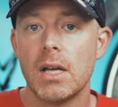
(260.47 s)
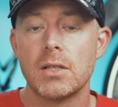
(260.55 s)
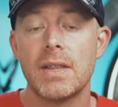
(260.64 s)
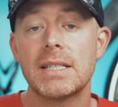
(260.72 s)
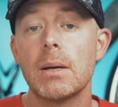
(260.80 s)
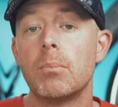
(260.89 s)

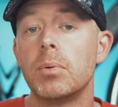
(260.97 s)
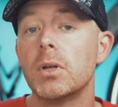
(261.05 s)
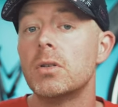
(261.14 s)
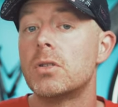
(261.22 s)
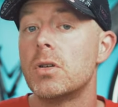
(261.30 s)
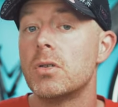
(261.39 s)
So that's a
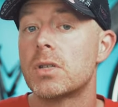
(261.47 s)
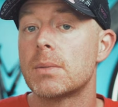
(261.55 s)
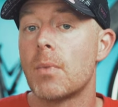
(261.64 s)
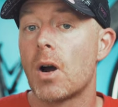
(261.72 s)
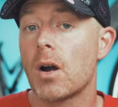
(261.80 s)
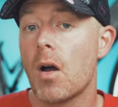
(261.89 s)
Bluetooth
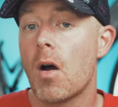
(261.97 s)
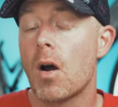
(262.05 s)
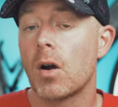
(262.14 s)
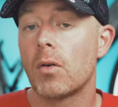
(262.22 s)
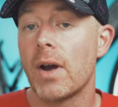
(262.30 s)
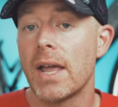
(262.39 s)
Smart
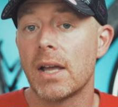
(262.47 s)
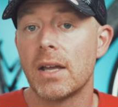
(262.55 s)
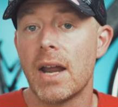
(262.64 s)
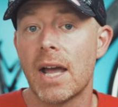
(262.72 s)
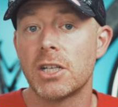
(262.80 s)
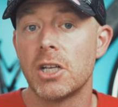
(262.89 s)
heart rate
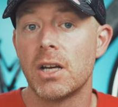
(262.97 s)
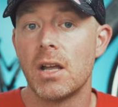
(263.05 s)
connection.